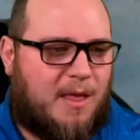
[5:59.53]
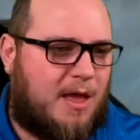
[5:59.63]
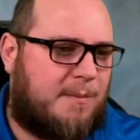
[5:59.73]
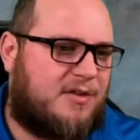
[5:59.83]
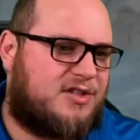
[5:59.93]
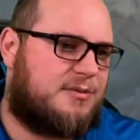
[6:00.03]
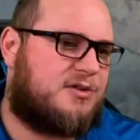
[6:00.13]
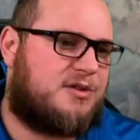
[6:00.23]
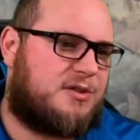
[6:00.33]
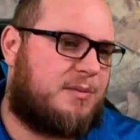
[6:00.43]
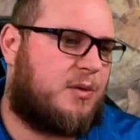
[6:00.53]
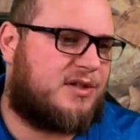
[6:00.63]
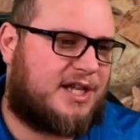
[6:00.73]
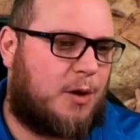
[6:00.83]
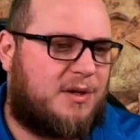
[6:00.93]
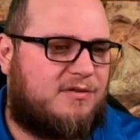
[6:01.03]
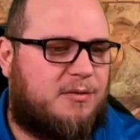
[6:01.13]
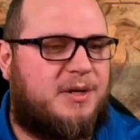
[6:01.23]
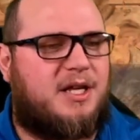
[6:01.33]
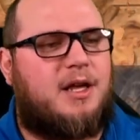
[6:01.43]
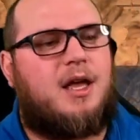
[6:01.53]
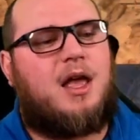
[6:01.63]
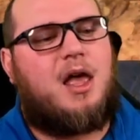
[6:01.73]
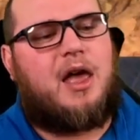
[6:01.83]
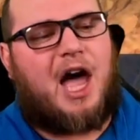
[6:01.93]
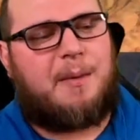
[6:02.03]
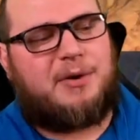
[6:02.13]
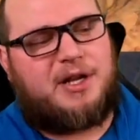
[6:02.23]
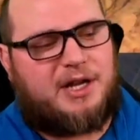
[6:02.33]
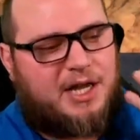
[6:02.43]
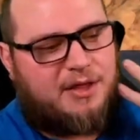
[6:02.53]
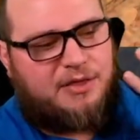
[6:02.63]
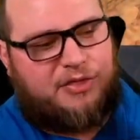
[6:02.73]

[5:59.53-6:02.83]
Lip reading: but this seems to be what's helping for me. I'm bringing in